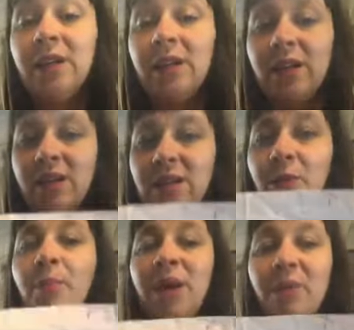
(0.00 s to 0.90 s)
Okay, so
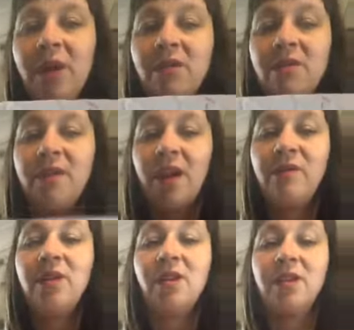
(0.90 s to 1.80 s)
be wary of that if
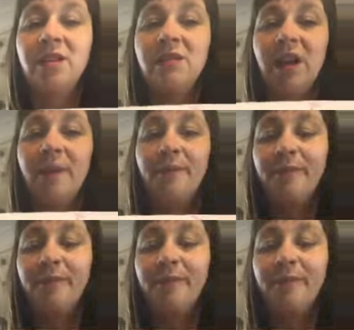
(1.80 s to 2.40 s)
you're going to do that.